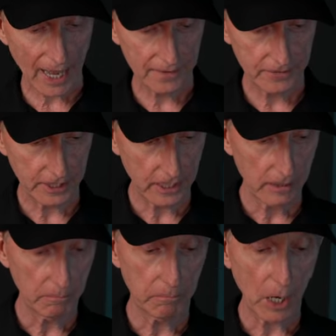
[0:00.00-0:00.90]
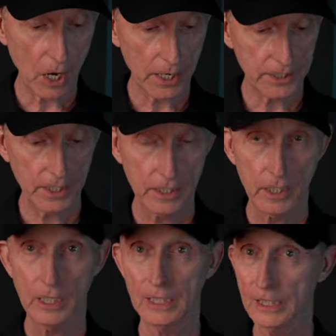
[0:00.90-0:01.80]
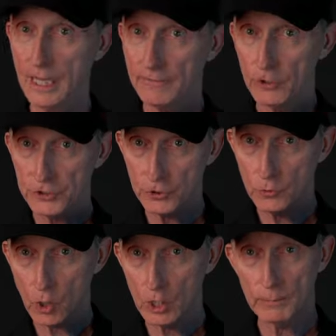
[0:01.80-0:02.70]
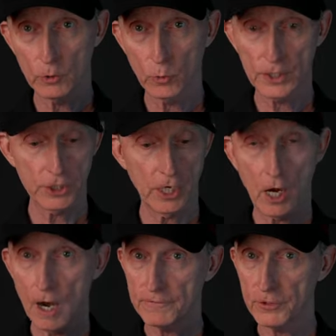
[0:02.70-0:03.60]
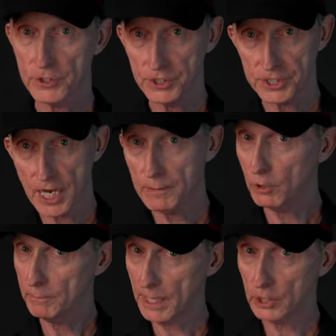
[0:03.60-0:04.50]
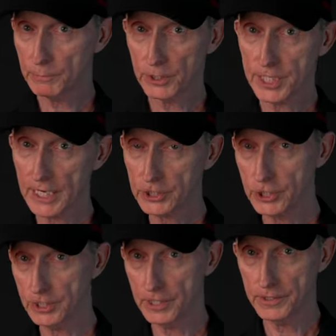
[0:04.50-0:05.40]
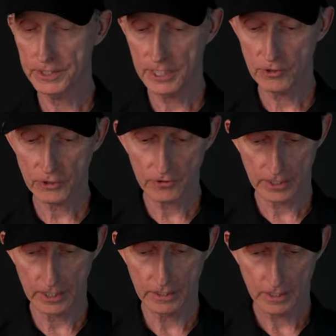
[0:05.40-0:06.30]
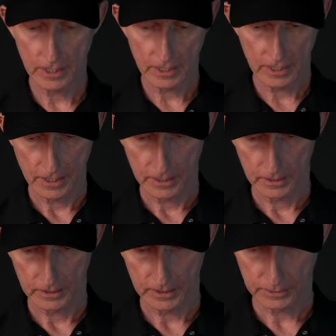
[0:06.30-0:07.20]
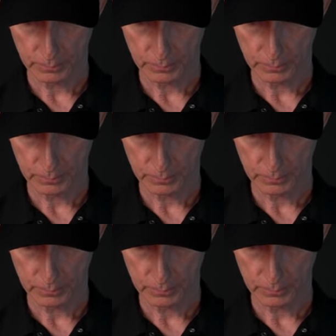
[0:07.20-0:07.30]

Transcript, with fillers: at the Bohn level 2 armor, which offers the same or better protection than the D30. Let's